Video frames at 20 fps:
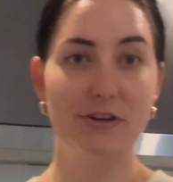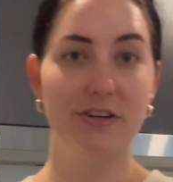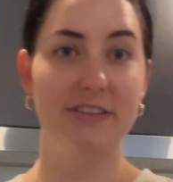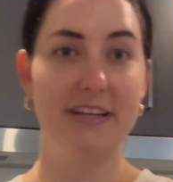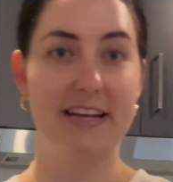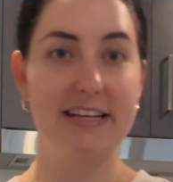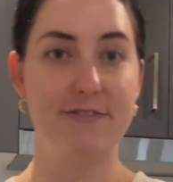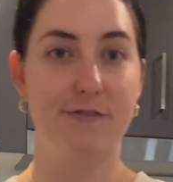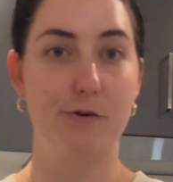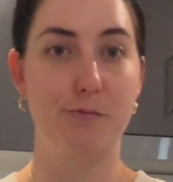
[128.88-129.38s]

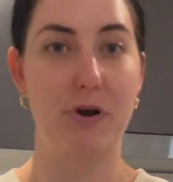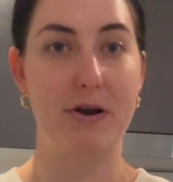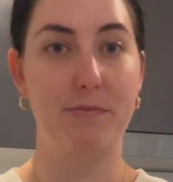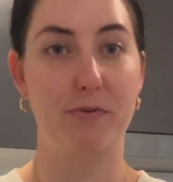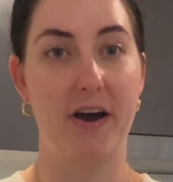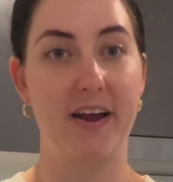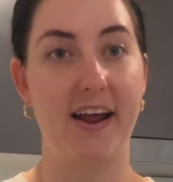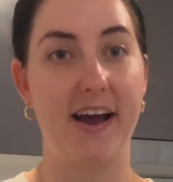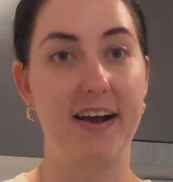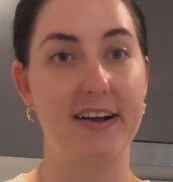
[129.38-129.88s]
least, for bread
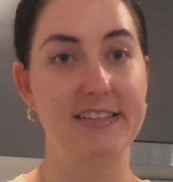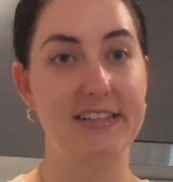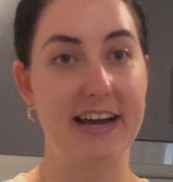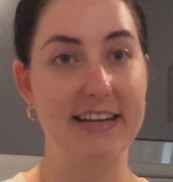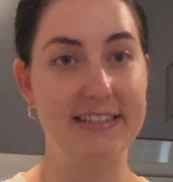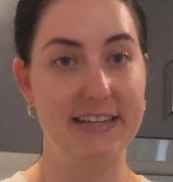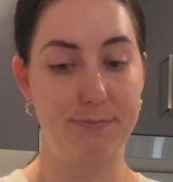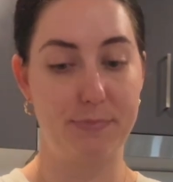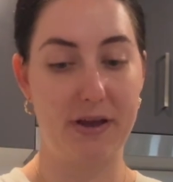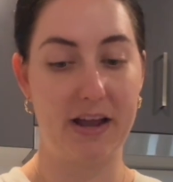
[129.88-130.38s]
products, I
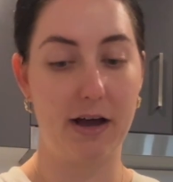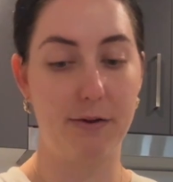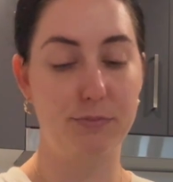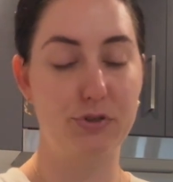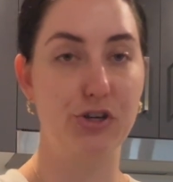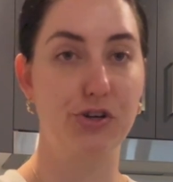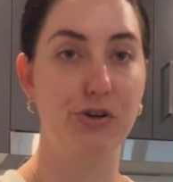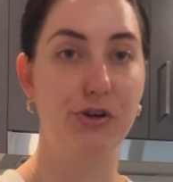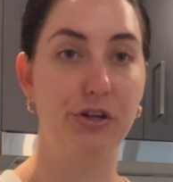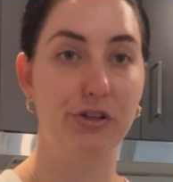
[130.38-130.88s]
did pick up
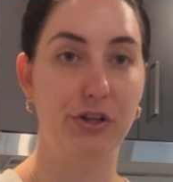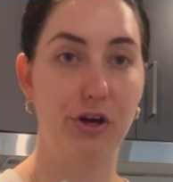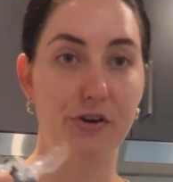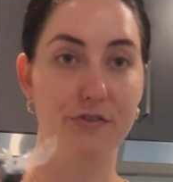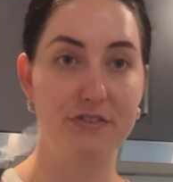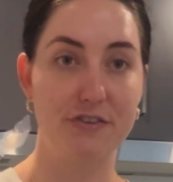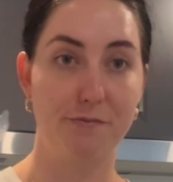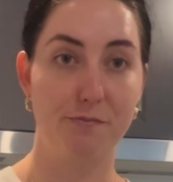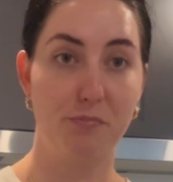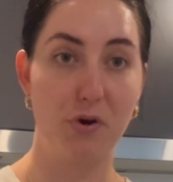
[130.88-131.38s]
2 loaves
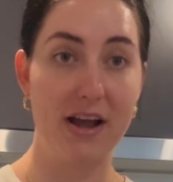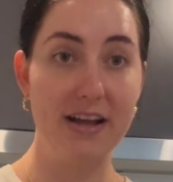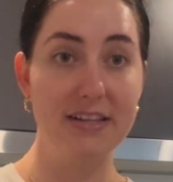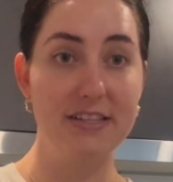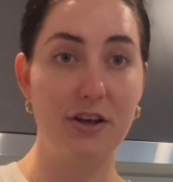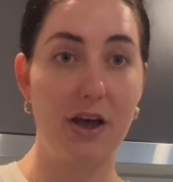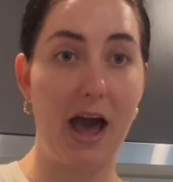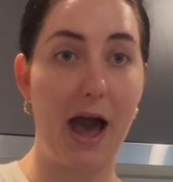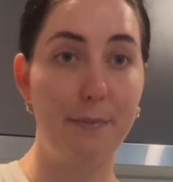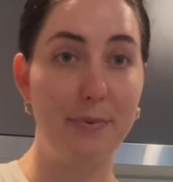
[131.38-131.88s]
of bread. So
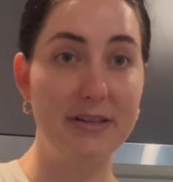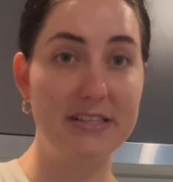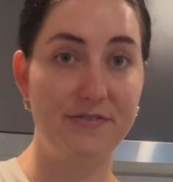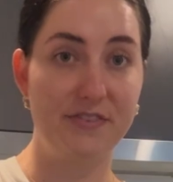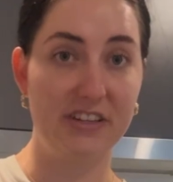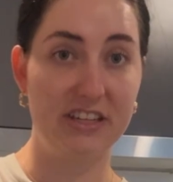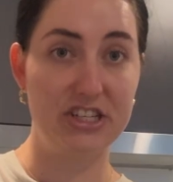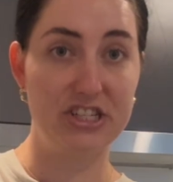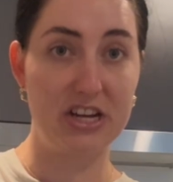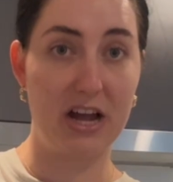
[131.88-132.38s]
Abbott's
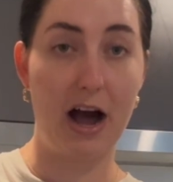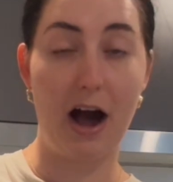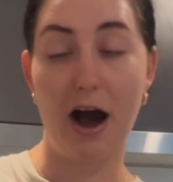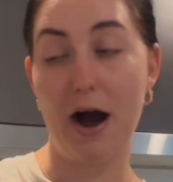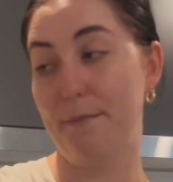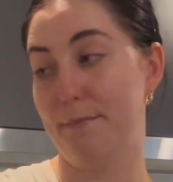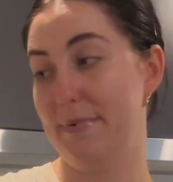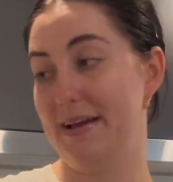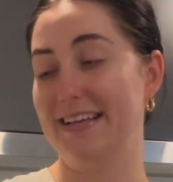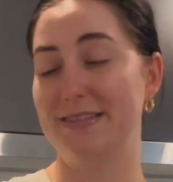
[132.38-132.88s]
Village
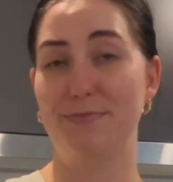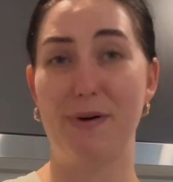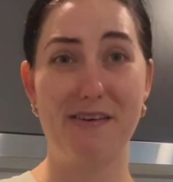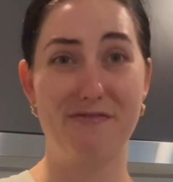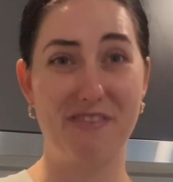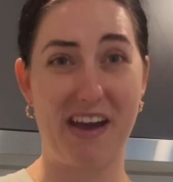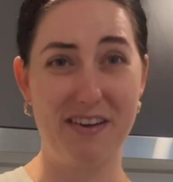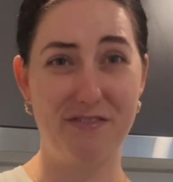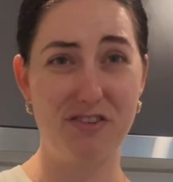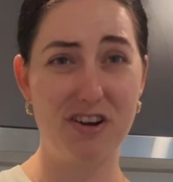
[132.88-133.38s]
is my
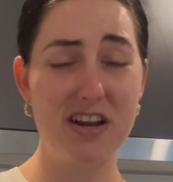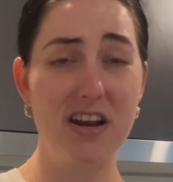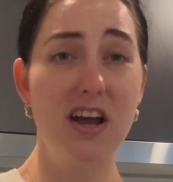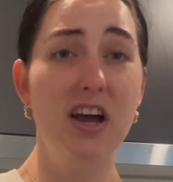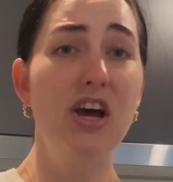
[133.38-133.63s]
favorite.